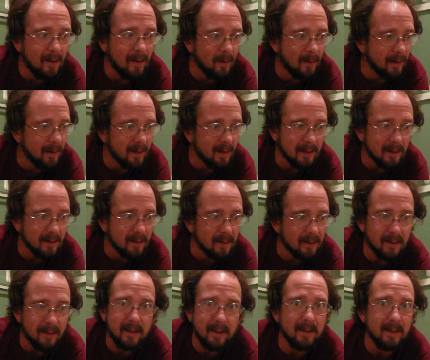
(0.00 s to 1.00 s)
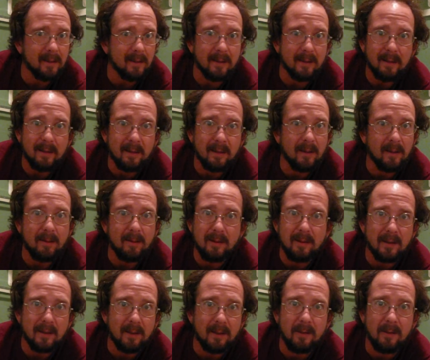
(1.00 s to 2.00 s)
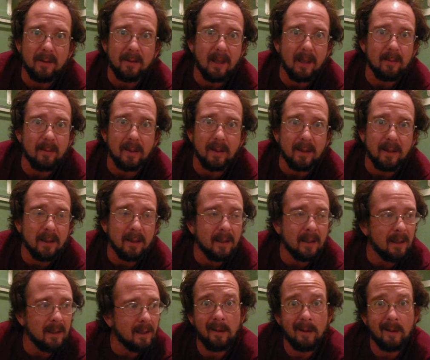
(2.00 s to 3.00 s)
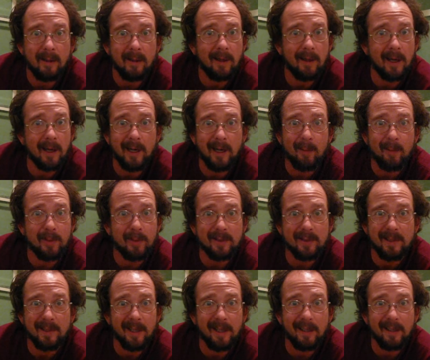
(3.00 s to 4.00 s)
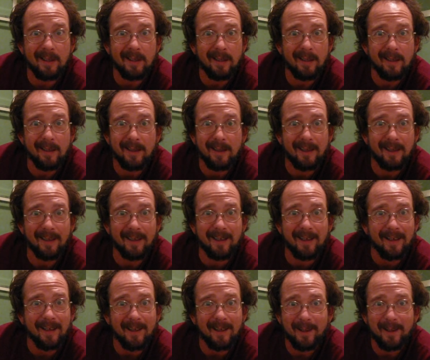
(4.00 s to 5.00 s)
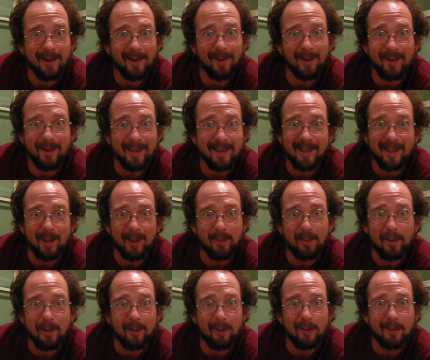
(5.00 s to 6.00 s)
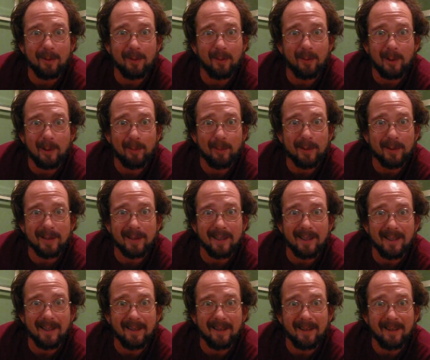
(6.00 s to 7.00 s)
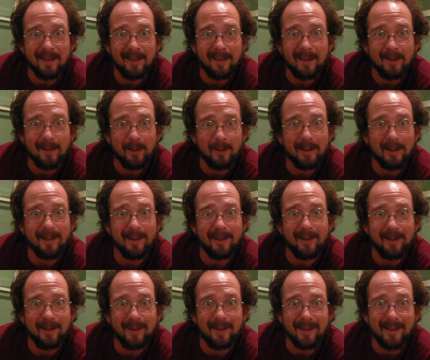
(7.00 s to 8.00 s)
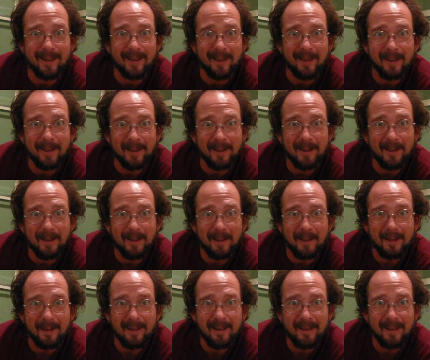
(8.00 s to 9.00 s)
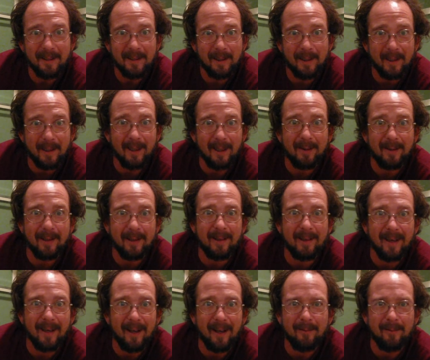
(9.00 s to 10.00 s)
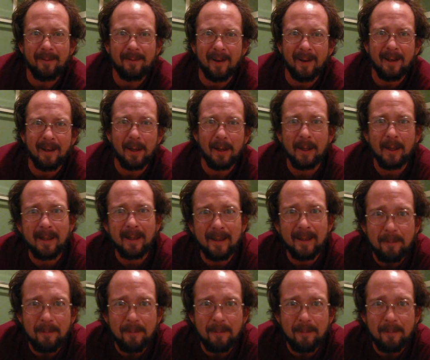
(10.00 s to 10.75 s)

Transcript: We're cool as a cucumber. 99% don't need the approval of 1%. What are you doing? Get out there and have fun.